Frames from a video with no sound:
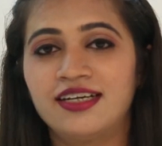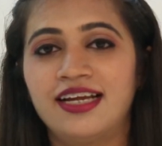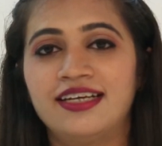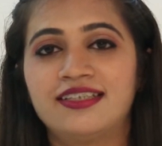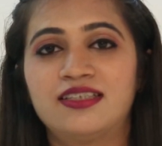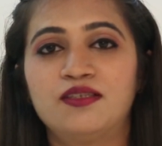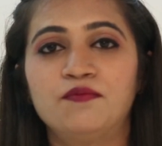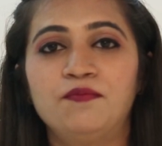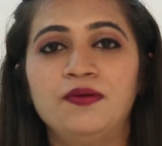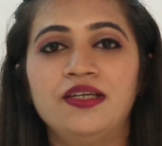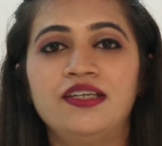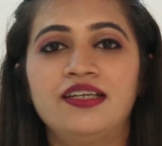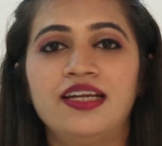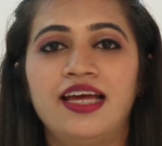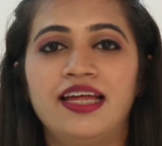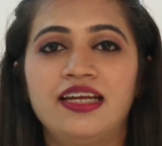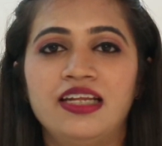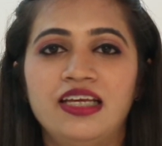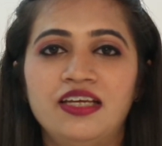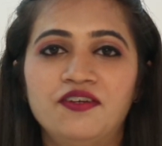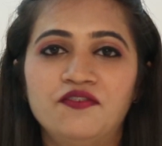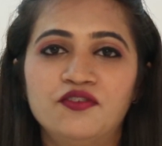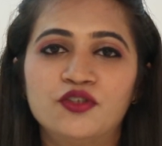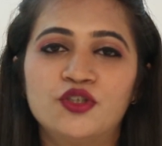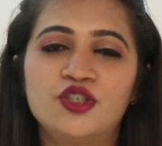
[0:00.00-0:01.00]
recipe
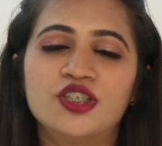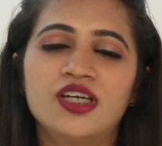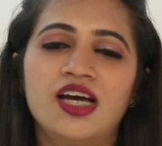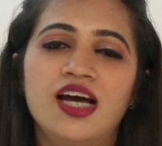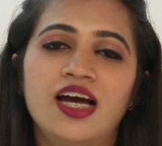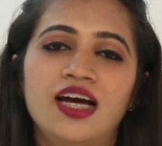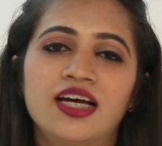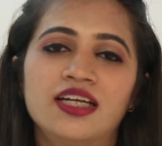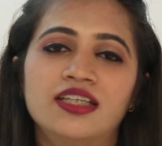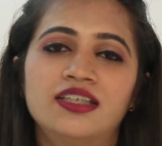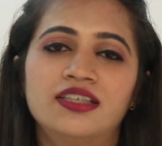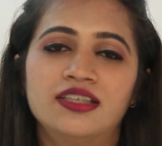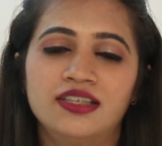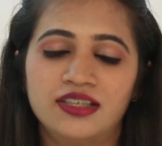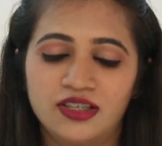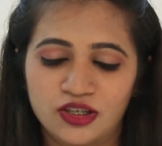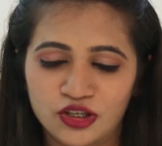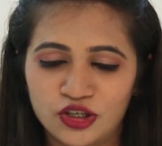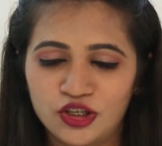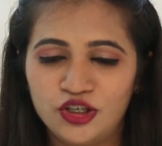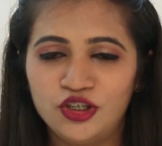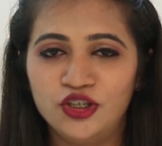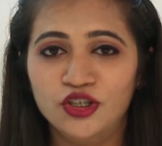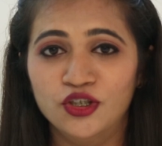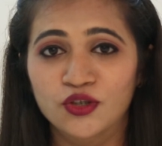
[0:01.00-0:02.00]
ready, which are
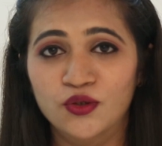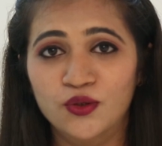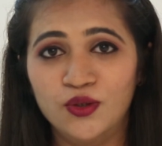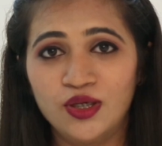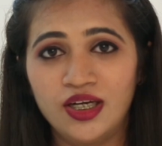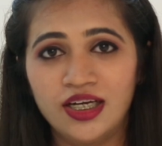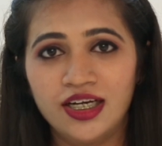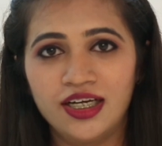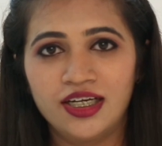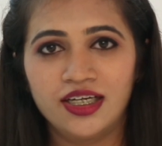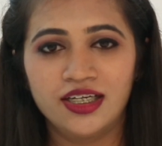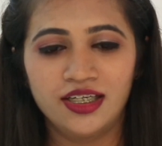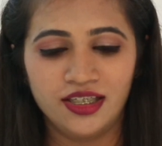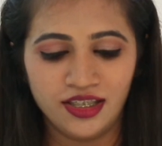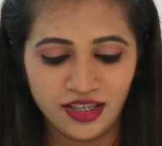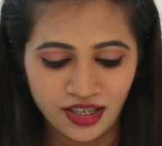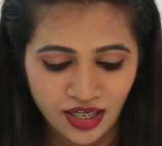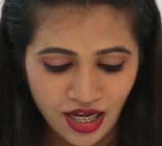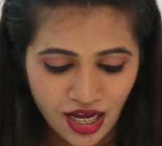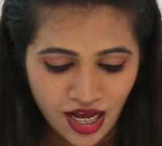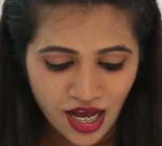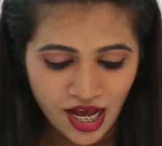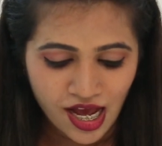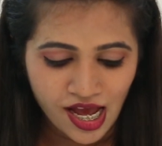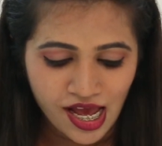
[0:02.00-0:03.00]
these cute little
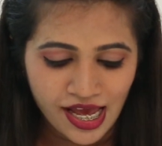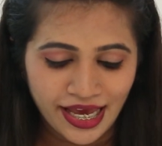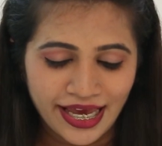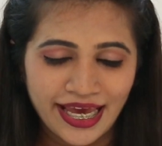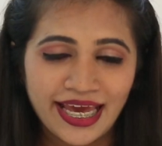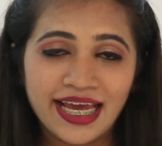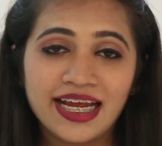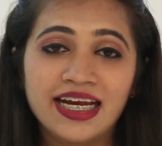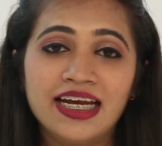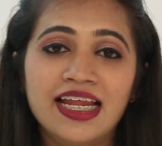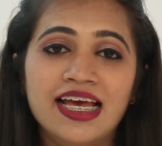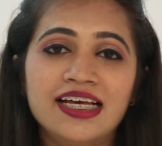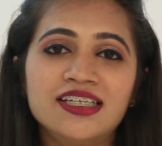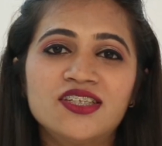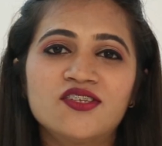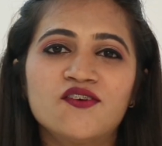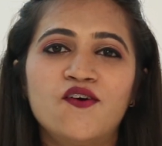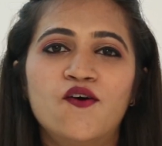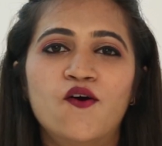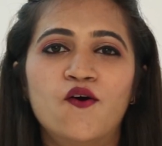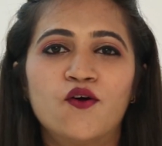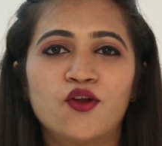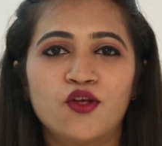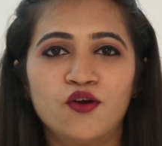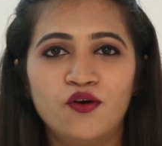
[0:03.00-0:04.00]
eggless
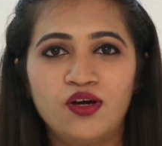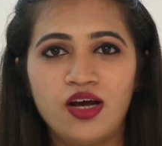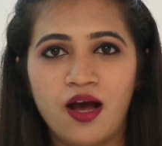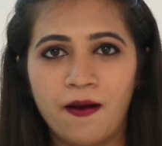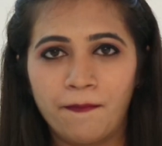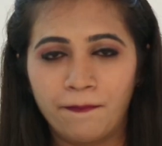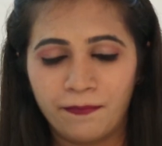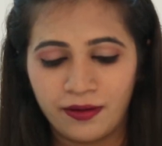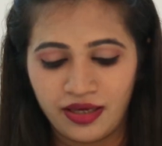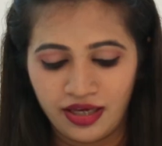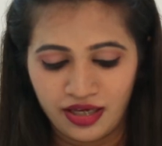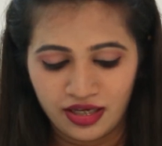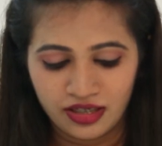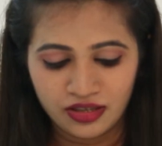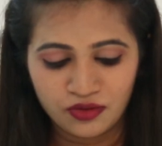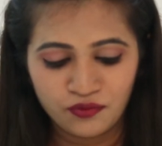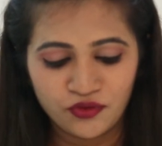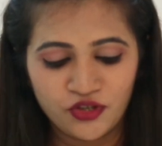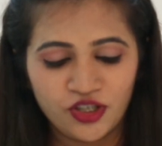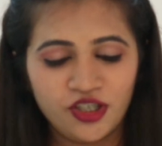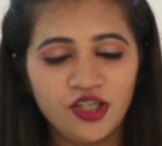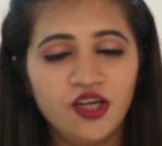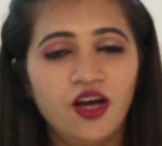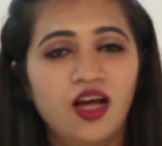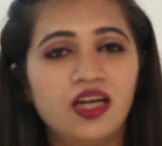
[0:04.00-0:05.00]
Oreo cupcakes,
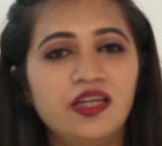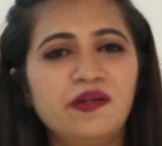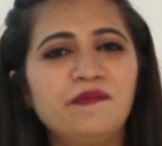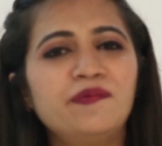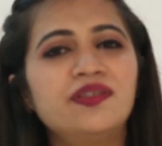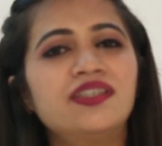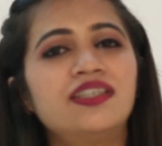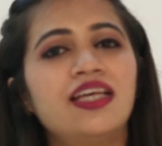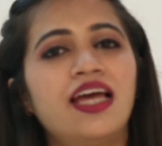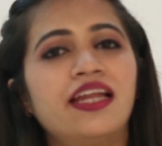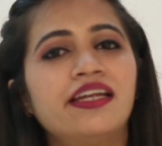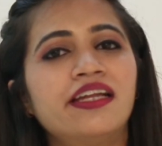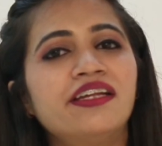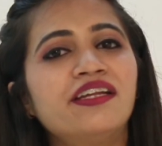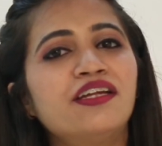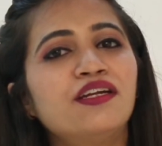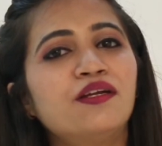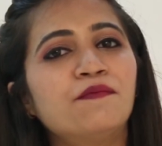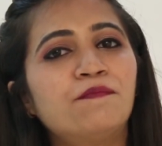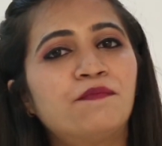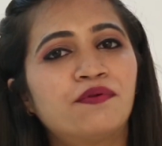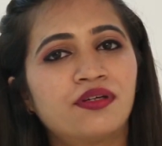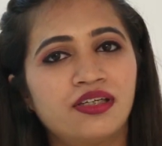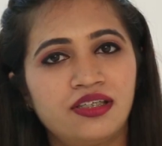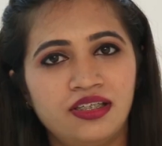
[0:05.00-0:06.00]
which are really presented
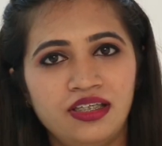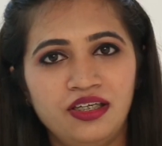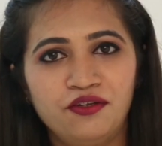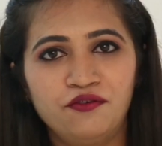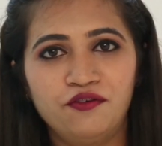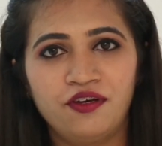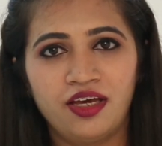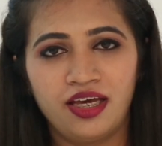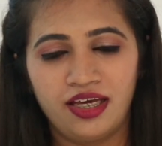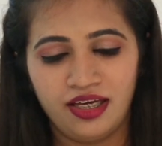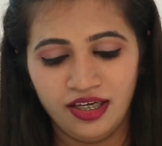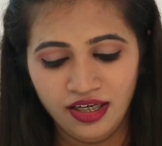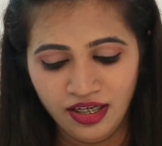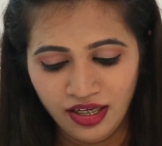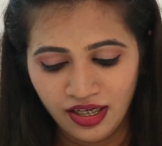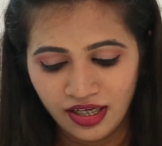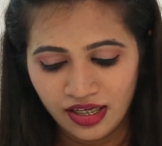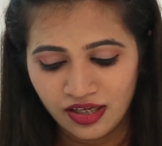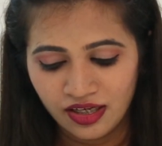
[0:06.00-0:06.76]
in a pretty way,